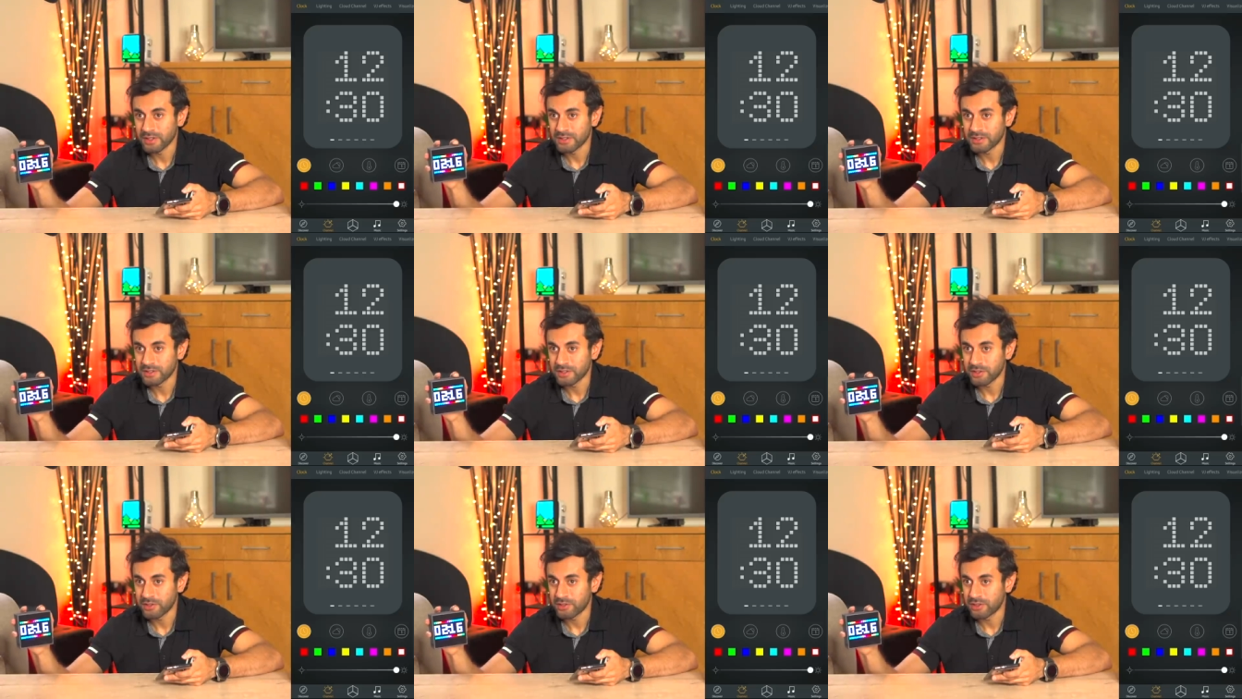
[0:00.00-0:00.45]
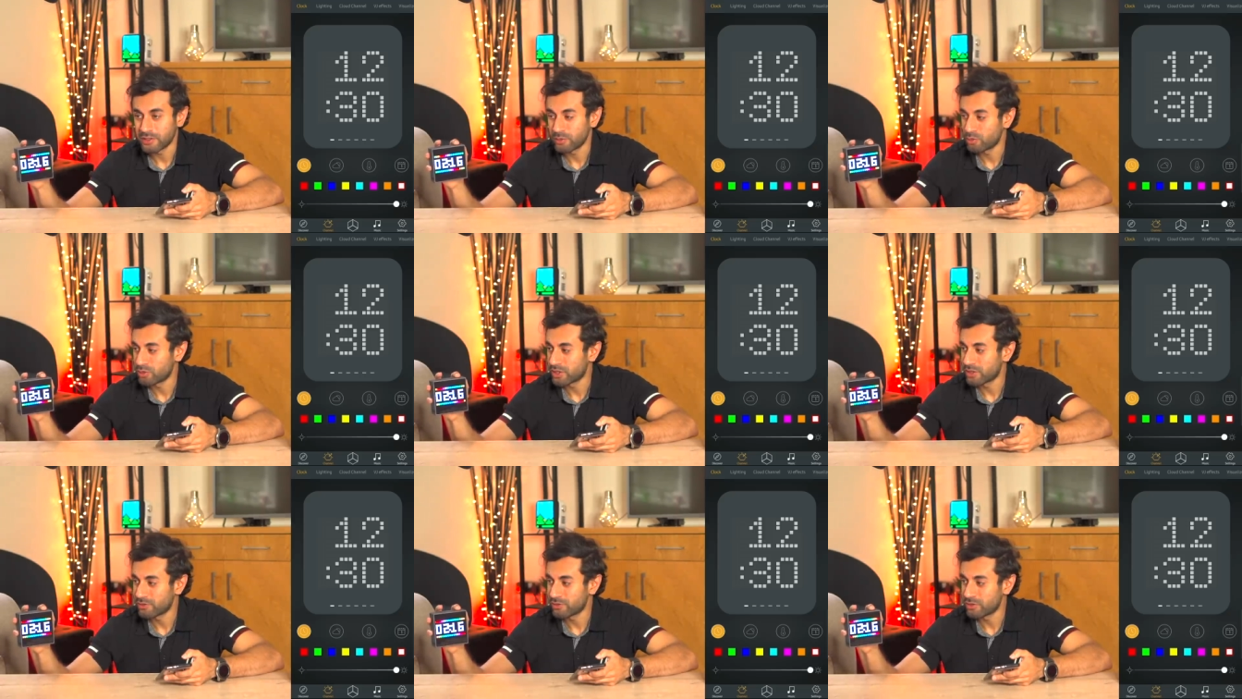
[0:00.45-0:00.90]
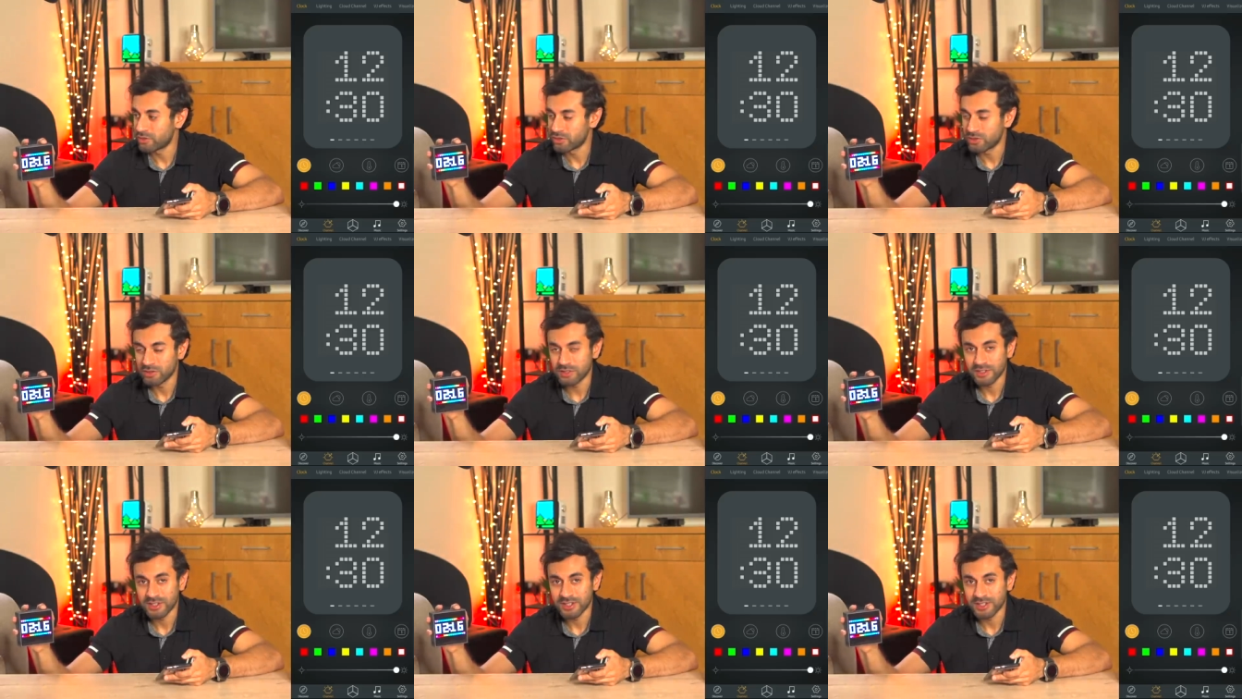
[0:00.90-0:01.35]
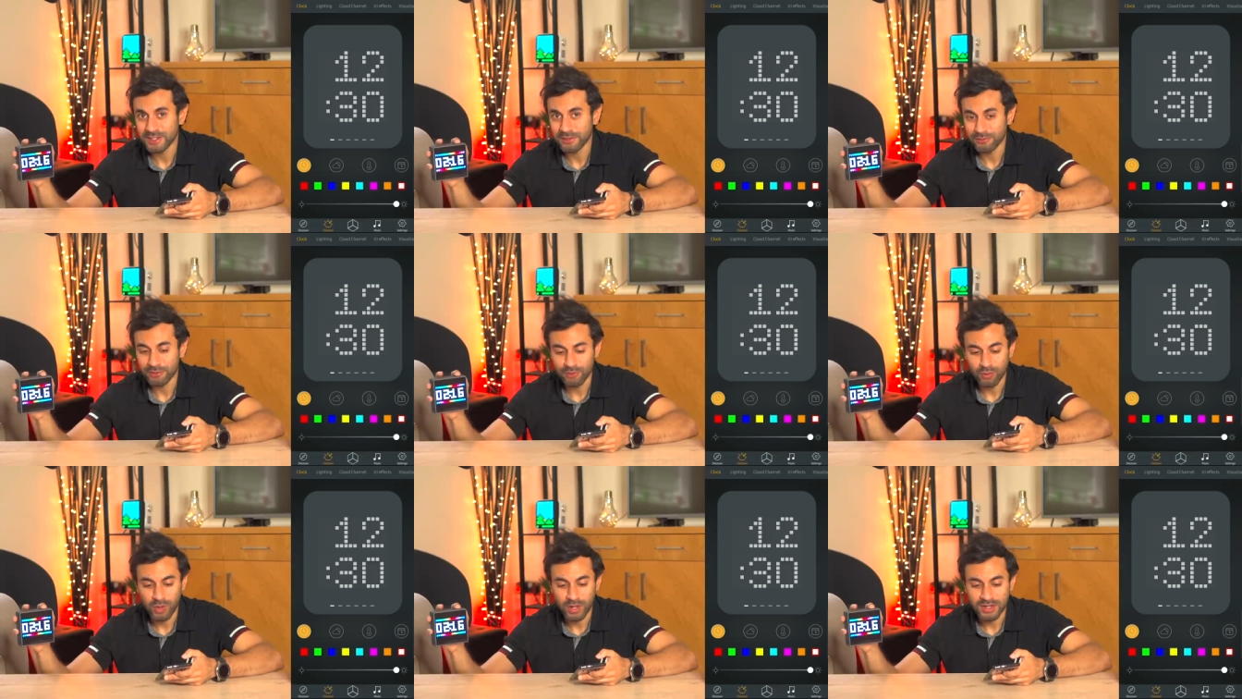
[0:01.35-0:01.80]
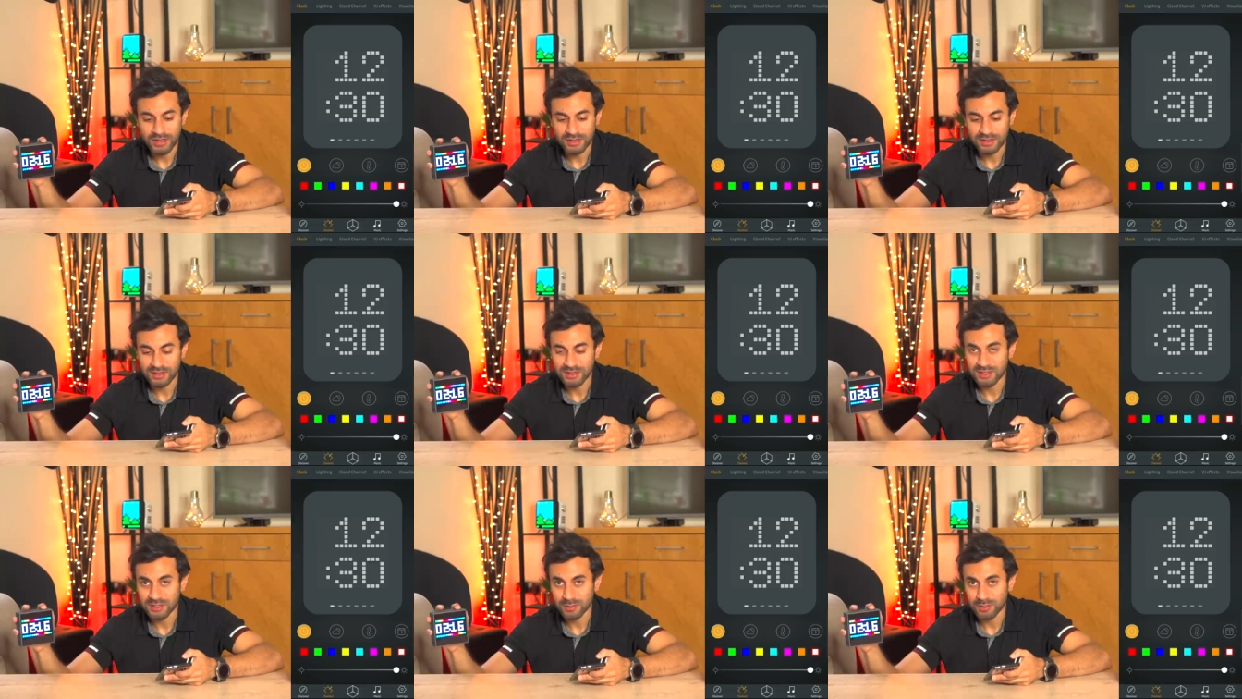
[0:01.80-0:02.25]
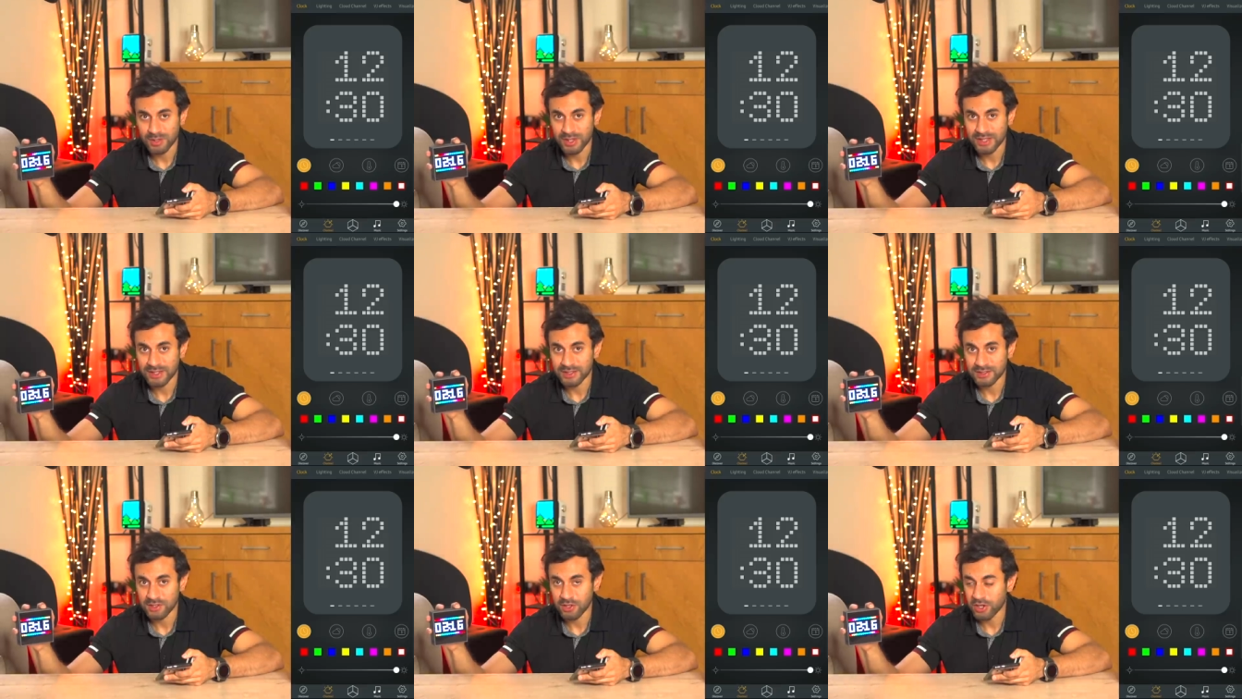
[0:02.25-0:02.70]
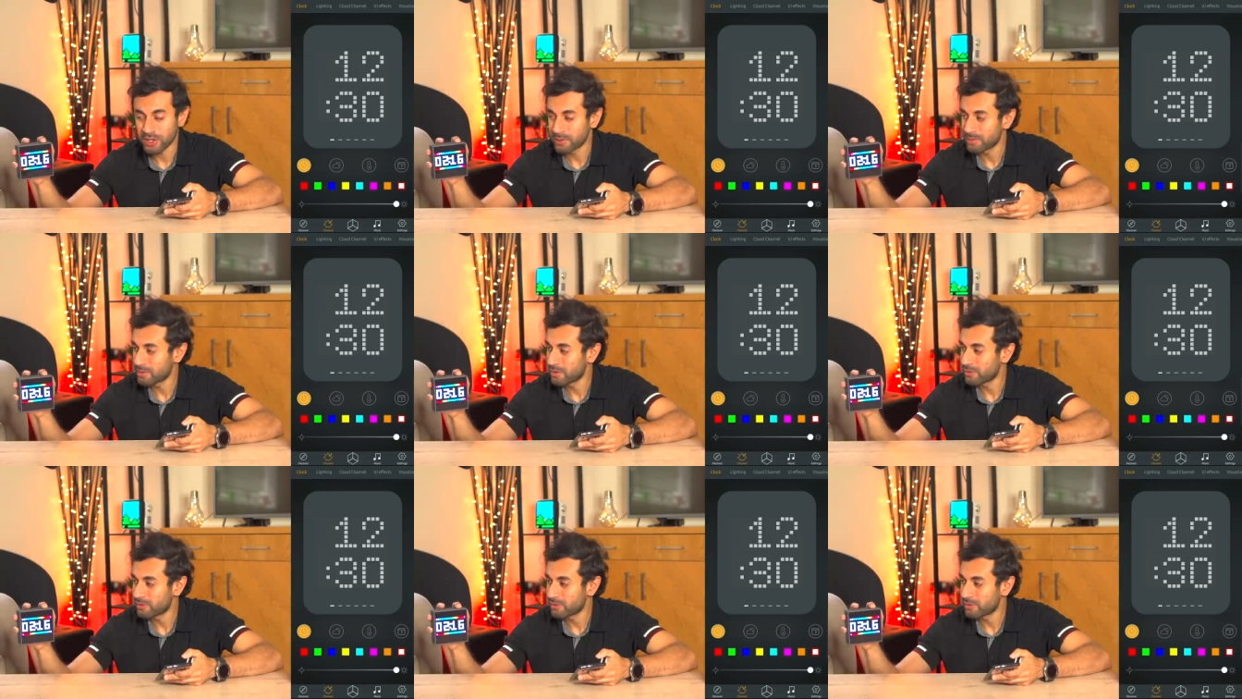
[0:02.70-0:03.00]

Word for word: So it will give you different ways to display the time.